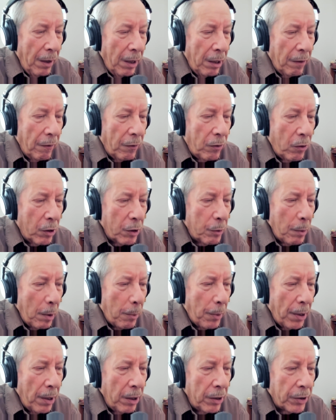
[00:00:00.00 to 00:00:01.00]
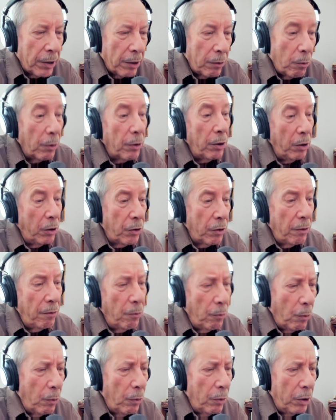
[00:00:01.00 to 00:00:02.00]
And of course, my parents said, well, we
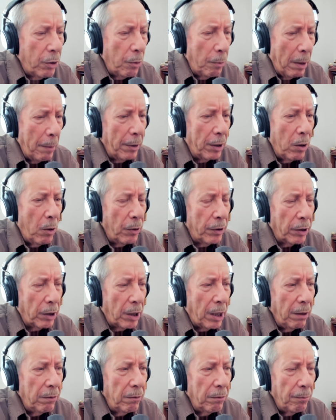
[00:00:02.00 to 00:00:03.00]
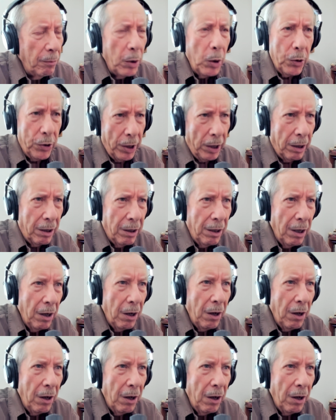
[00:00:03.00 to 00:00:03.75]
should maybe go into music.